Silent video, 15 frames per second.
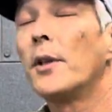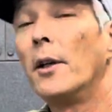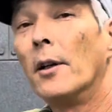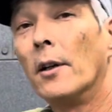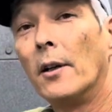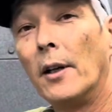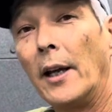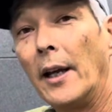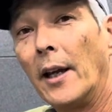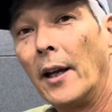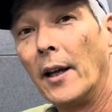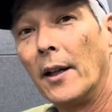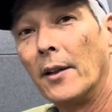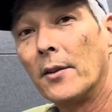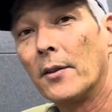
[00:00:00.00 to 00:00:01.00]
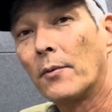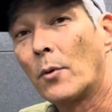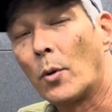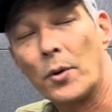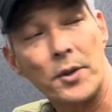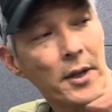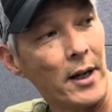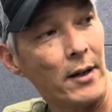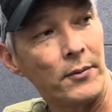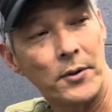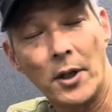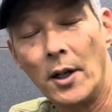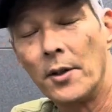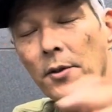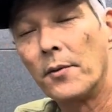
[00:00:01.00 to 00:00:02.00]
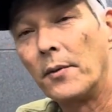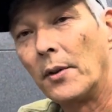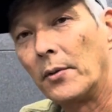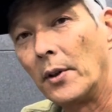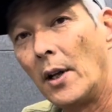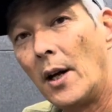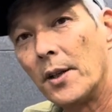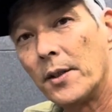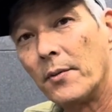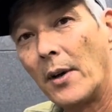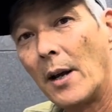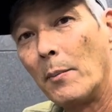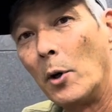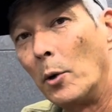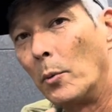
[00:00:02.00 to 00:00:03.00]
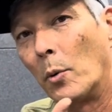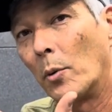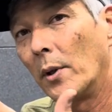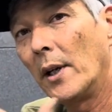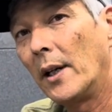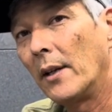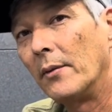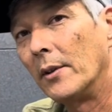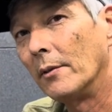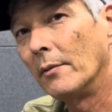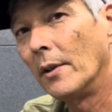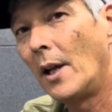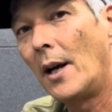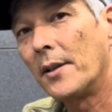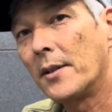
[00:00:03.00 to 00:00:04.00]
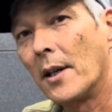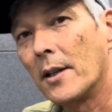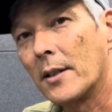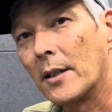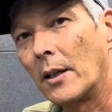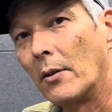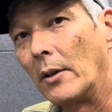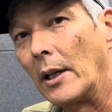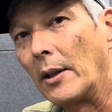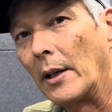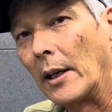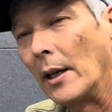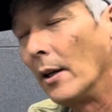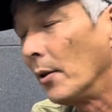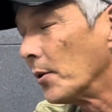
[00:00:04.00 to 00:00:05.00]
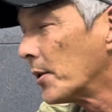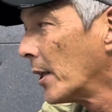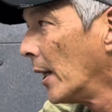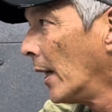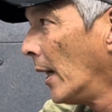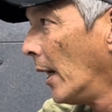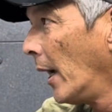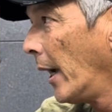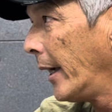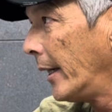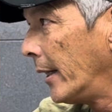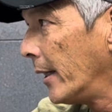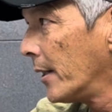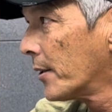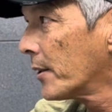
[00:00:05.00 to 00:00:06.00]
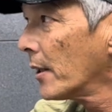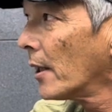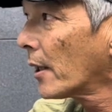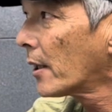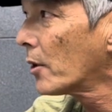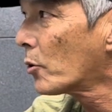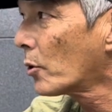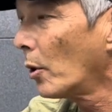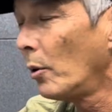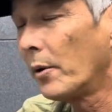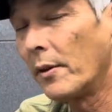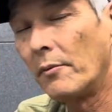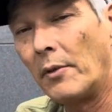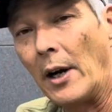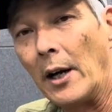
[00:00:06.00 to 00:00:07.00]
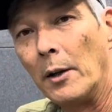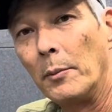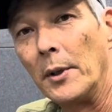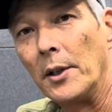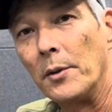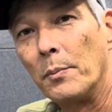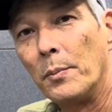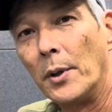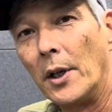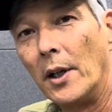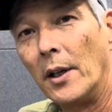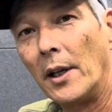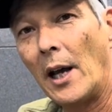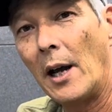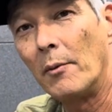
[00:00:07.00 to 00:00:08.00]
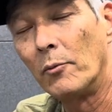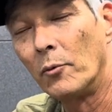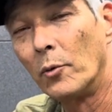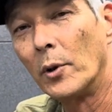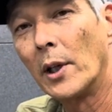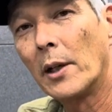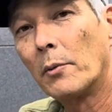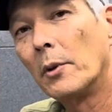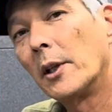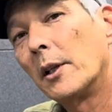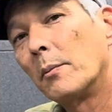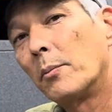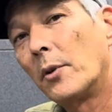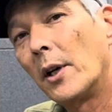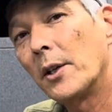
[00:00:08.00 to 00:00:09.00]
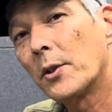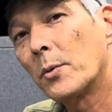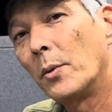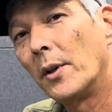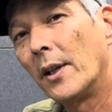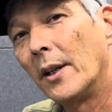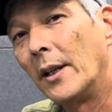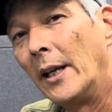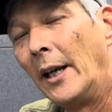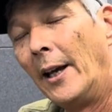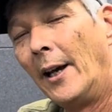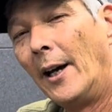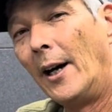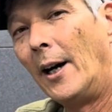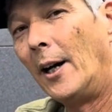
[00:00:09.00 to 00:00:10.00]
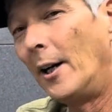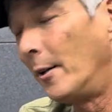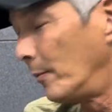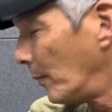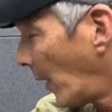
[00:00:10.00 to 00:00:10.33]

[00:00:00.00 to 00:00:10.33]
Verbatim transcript: here, and of course they have tons of different lots of ammo, but we're not even lot testing or anything else. And it is in a controlled environment, but I'm really, really impressed with it. Um,